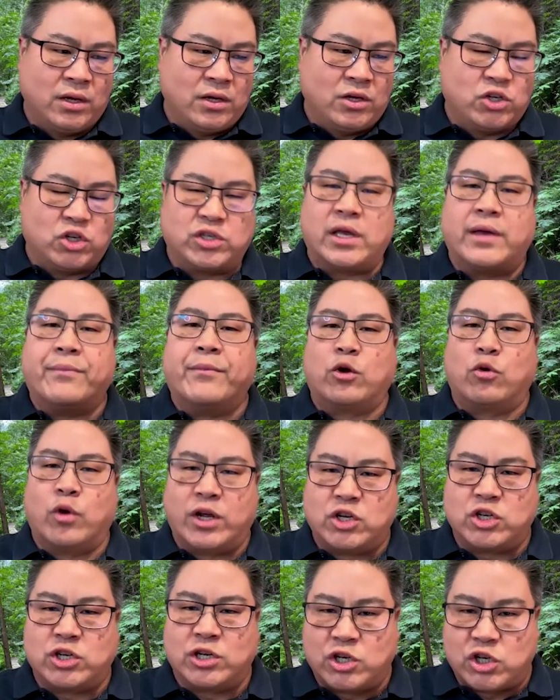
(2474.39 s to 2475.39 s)
just
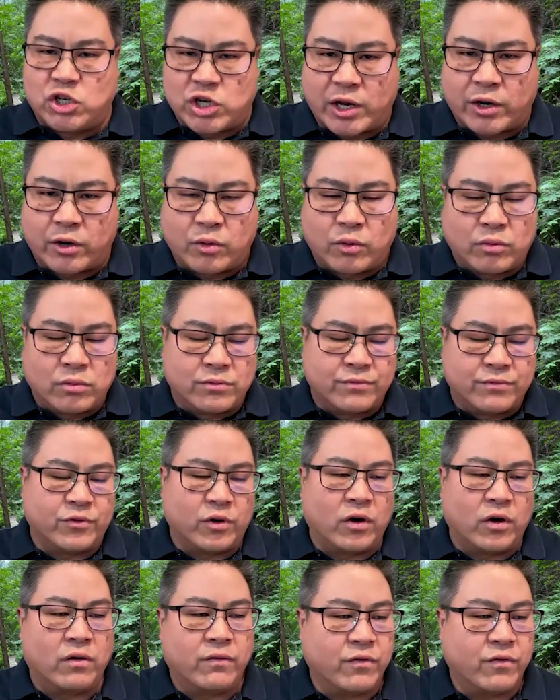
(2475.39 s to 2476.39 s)
immigration in general
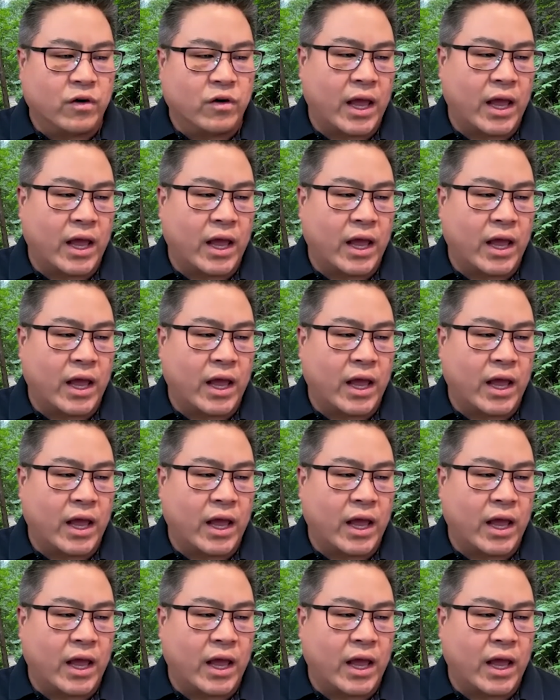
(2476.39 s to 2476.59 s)
for